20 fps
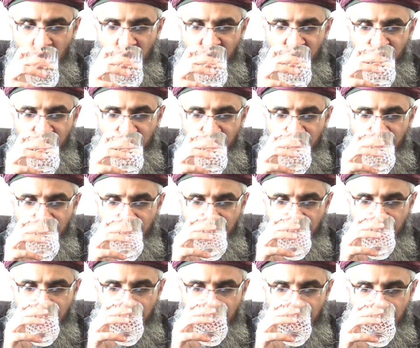
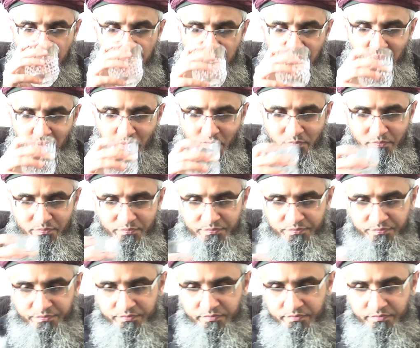(no one is talking)